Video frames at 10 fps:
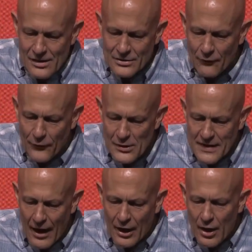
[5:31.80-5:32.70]
So, first,
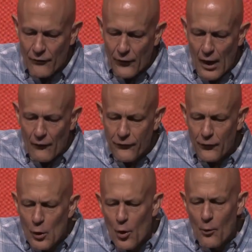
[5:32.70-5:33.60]
how to confront a
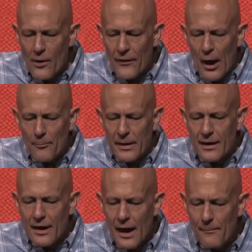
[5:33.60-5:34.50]
fool without
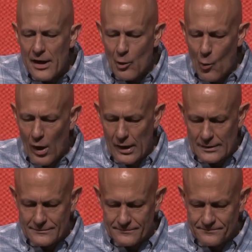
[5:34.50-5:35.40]
becoming
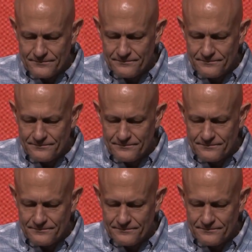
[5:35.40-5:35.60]
one.